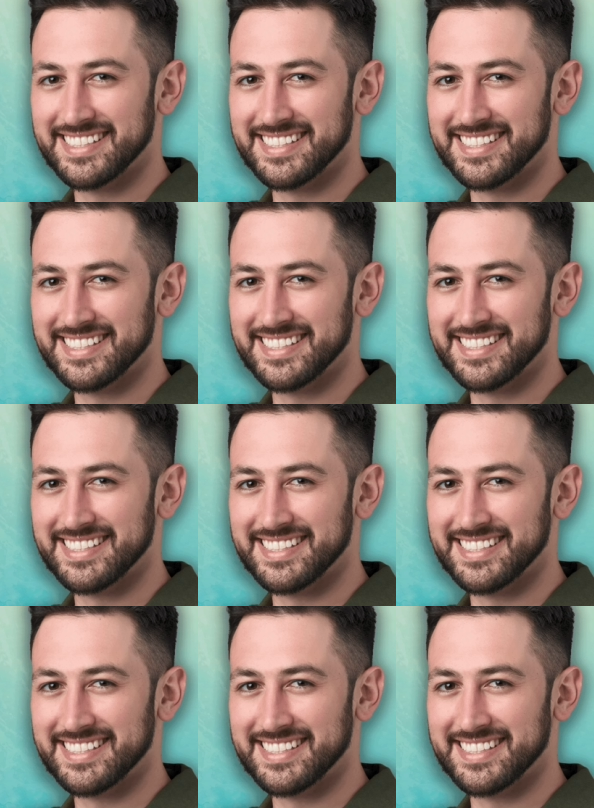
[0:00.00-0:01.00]

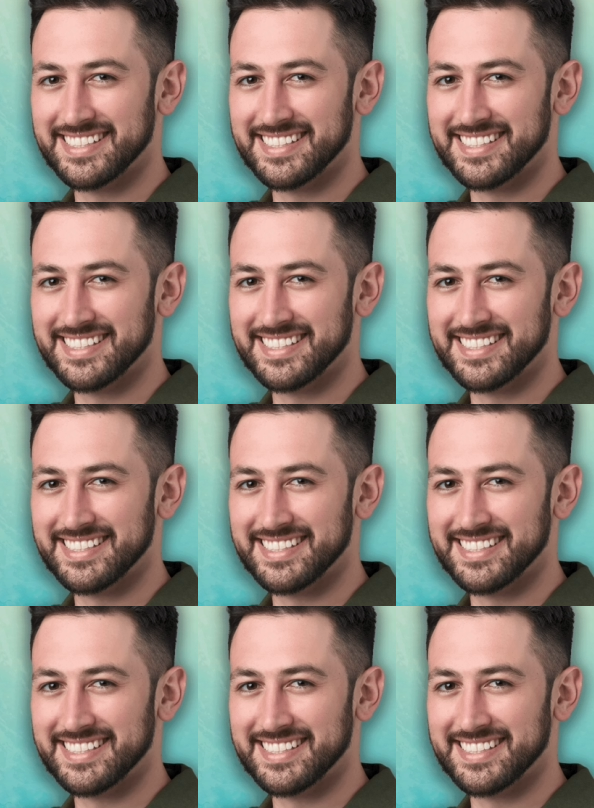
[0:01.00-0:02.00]

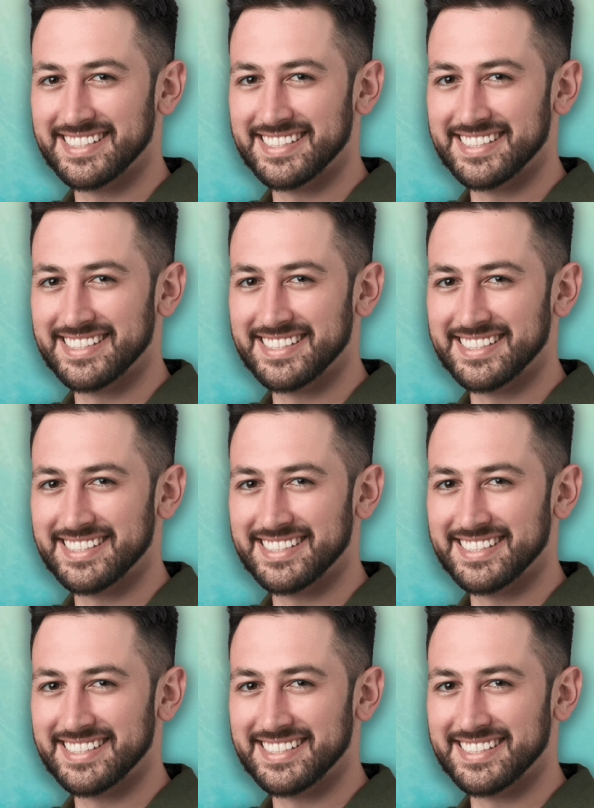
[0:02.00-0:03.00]

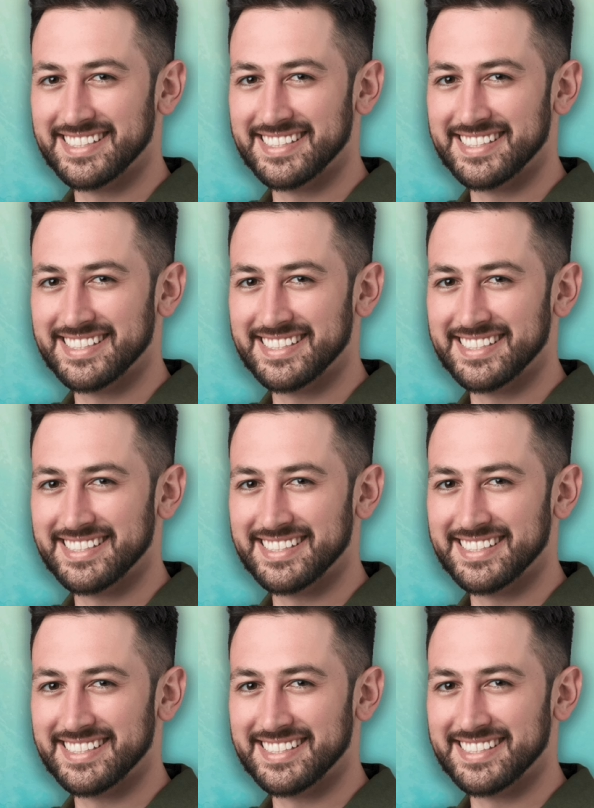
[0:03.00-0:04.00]

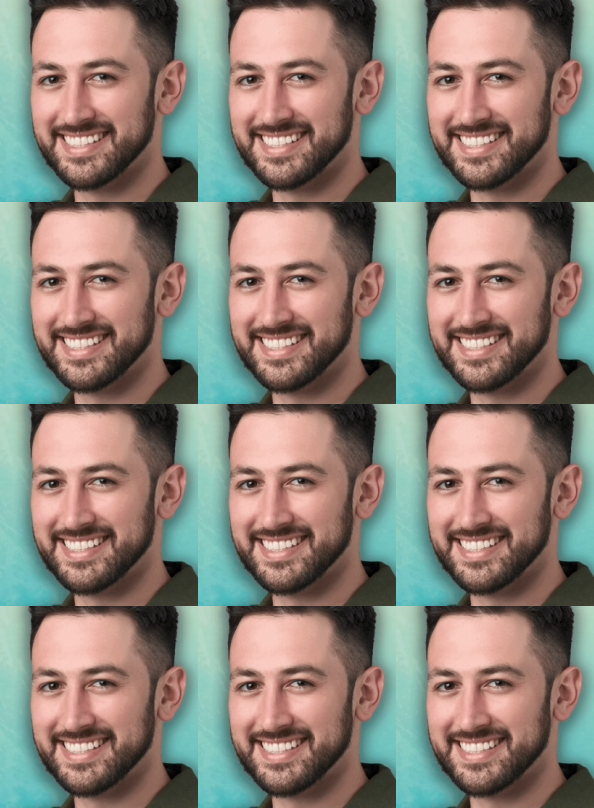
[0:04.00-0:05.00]

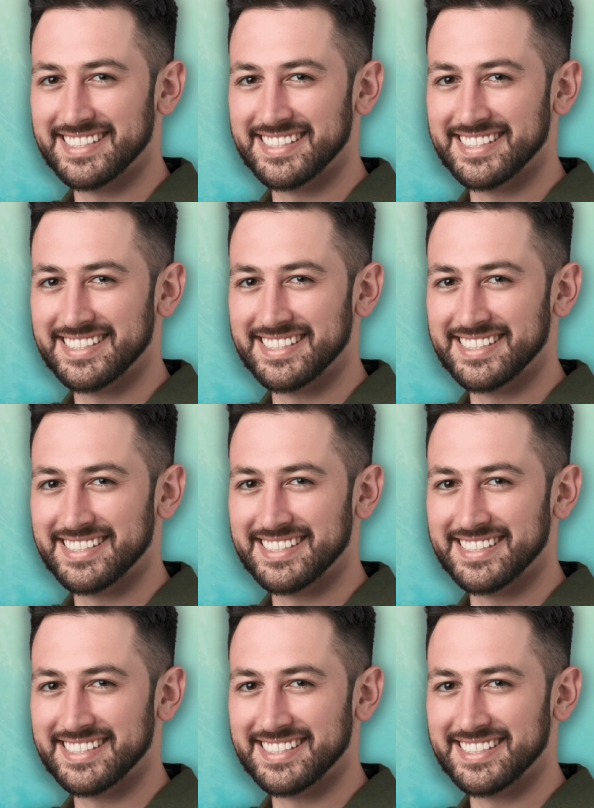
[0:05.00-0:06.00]

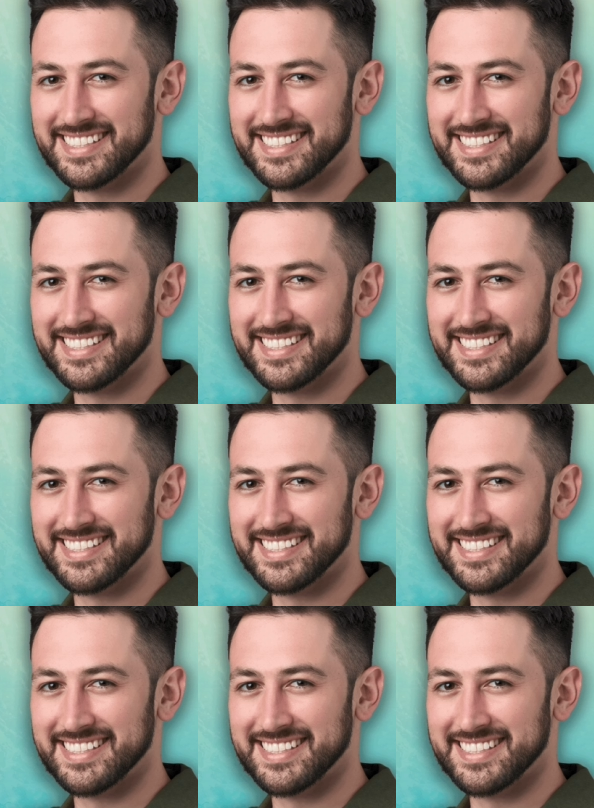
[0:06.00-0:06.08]
[no speech]